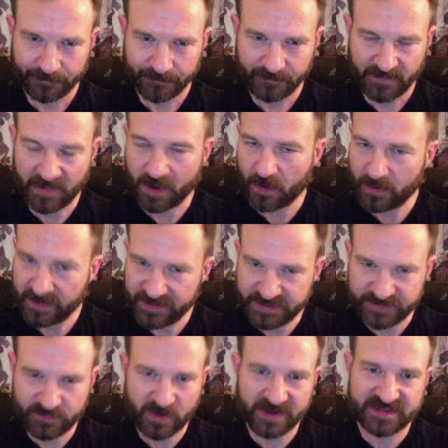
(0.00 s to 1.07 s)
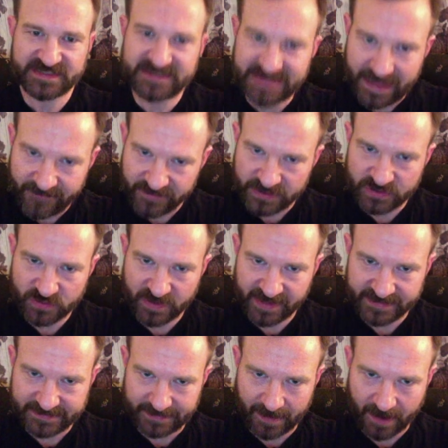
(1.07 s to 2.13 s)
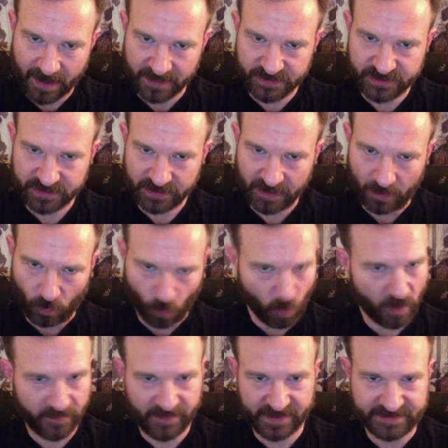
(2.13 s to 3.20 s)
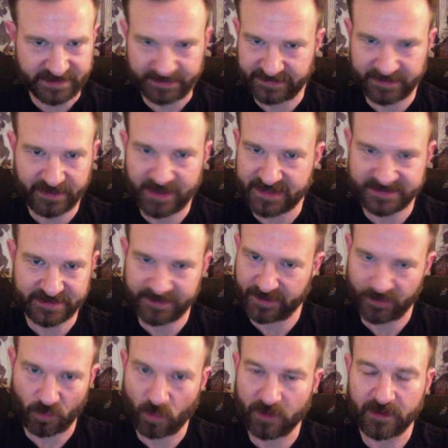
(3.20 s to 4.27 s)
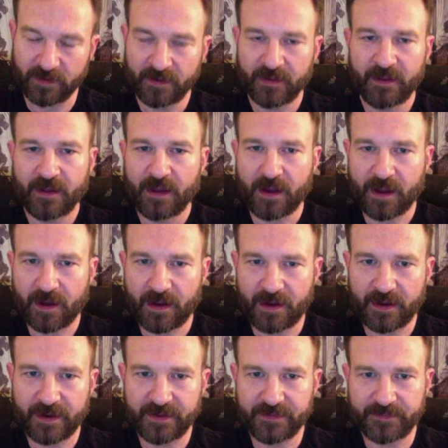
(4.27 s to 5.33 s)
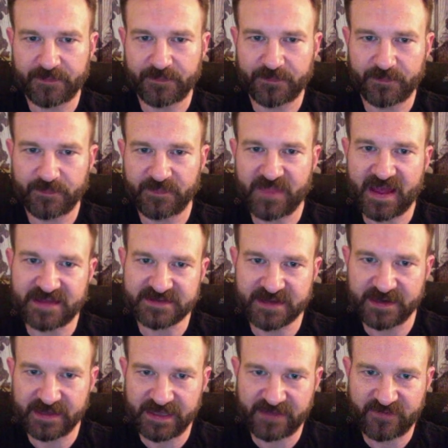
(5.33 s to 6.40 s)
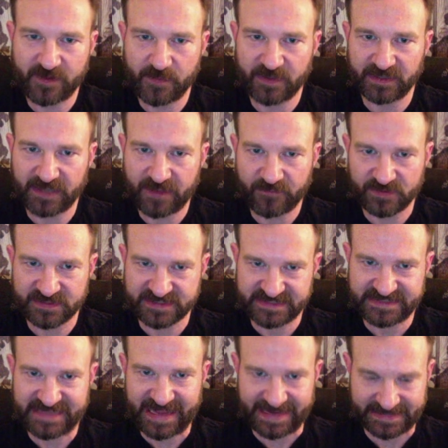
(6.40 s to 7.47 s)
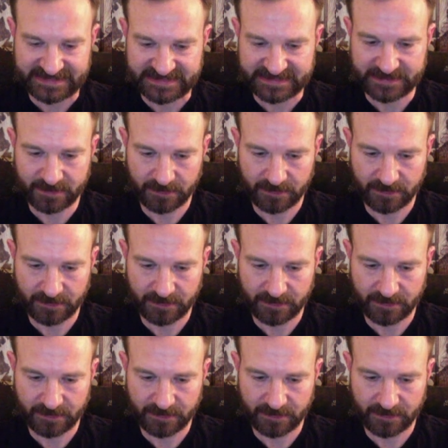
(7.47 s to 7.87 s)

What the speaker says: No, he's running 7 traits dodge and 1 that's another one. That's going to give him a level 6,